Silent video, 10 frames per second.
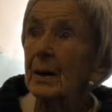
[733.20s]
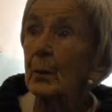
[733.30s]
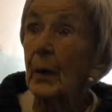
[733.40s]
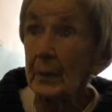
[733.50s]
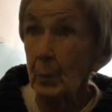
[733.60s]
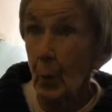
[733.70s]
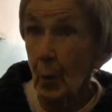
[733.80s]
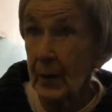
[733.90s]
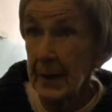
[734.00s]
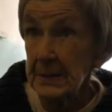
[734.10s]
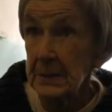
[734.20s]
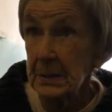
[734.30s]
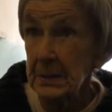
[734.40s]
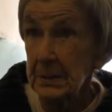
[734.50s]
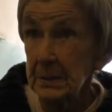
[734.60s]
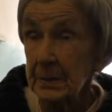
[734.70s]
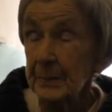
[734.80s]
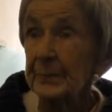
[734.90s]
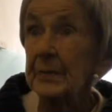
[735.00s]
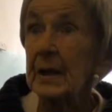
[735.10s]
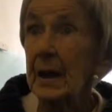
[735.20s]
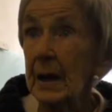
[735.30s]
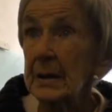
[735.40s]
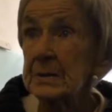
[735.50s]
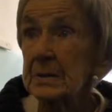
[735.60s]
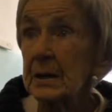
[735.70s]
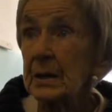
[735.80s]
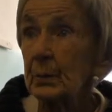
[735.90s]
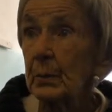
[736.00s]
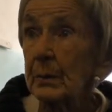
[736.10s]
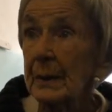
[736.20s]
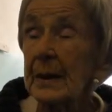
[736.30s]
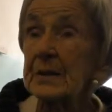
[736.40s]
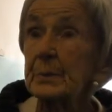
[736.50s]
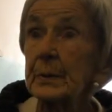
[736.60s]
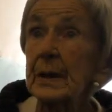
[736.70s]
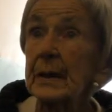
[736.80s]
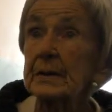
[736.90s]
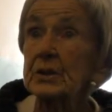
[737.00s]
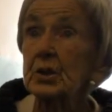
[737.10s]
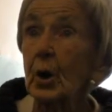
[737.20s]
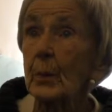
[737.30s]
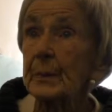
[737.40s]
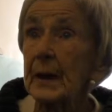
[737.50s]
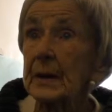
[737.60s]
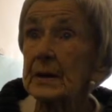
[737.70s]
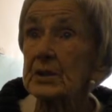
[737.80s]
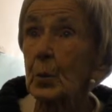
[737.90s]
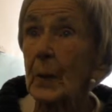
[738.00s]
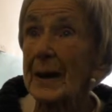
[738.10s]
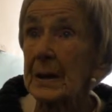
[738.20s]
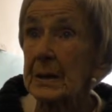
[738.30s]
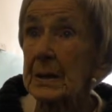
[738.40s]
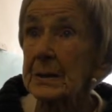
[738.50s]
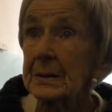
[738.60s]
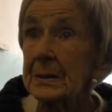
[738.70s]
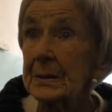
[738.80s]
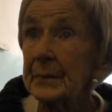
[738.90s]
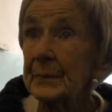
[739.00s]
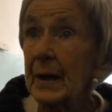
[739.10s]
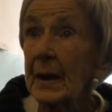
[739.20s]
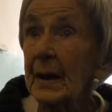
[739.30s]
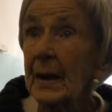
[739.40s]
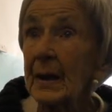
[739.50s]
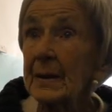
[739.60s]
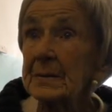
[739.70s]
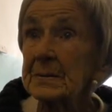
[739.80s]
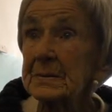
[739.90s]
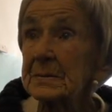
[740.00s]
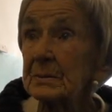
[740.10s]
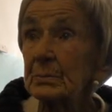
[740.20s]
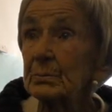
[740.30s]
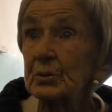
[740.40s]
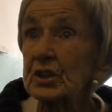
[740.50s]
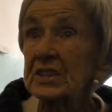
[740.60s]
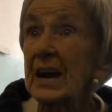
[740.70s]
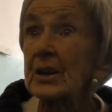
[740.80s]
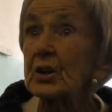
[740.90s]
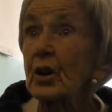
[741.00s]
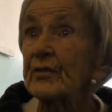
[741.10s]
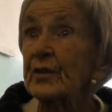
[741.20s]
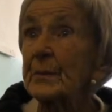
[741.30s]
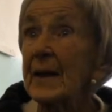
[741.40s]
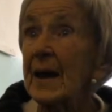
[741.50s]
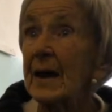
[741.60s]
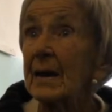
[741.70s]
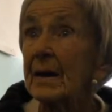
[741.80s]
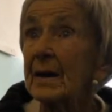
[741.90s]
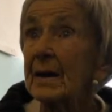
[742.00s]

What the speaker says: When the war ended, yes, when my husband had a job then as a welder, and we just carried on from there.